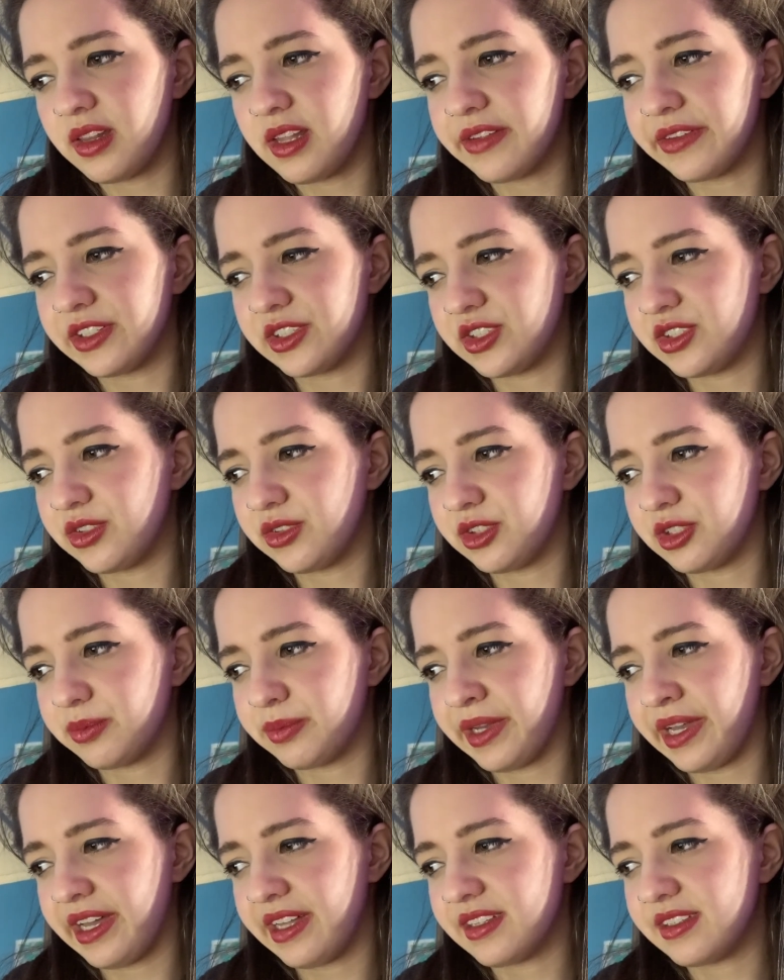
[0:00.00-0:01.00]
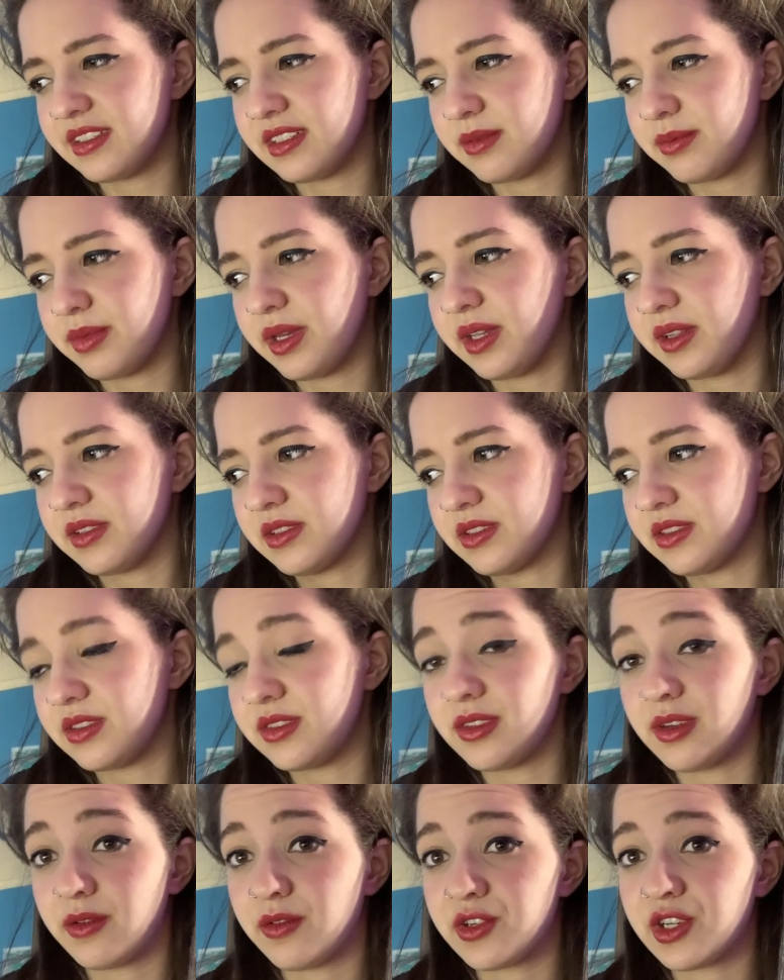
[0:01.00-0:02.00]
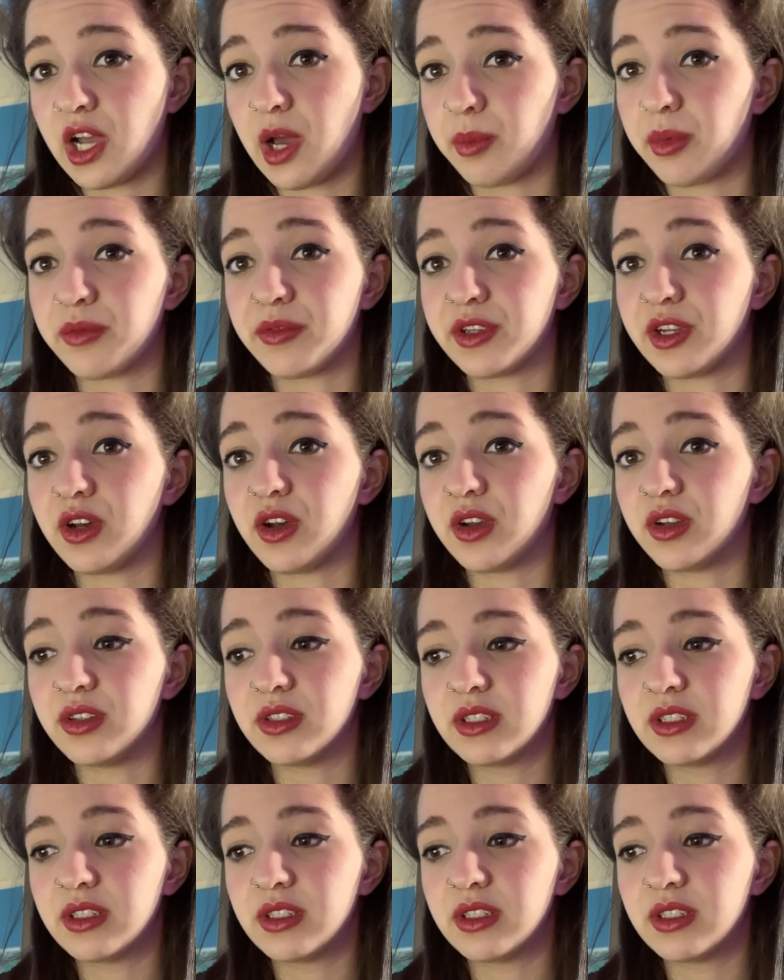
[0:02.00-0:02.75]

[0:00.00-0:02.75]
leather shoulder pads and belts over top of it all.